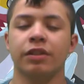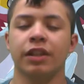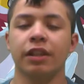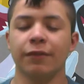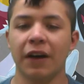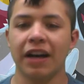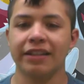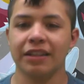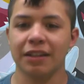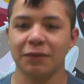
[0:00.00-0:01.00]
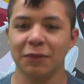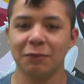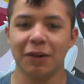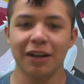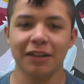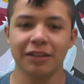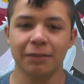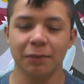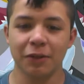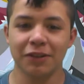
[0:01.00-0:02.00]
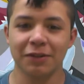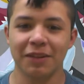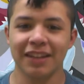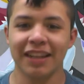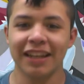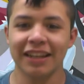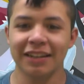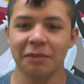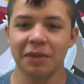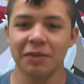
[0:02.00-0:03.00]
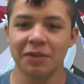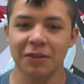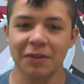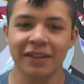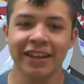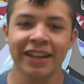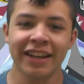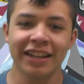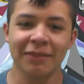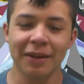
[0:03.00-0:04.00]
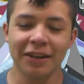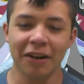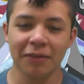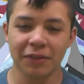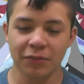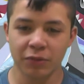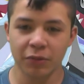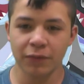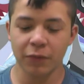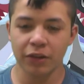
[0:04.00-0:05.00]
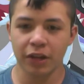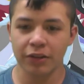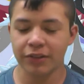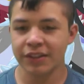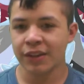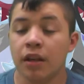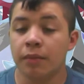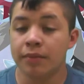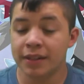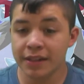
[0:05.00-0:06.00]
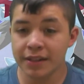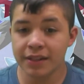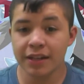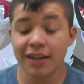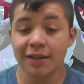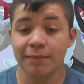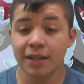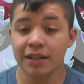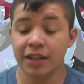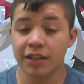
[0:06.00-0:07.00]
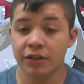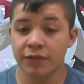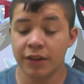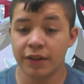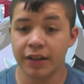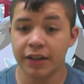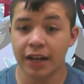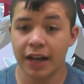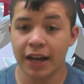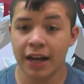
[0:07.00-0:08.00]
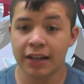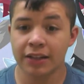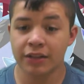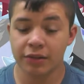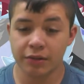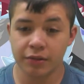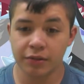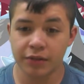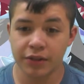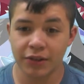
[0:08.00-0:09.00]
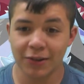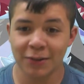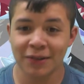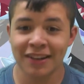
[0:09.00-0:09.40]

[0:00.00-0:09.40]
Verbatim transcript: are selling fast, and if you want to purchase one, they can be reserved in the main office for $24 you see it, Miss Echeverry at to reserve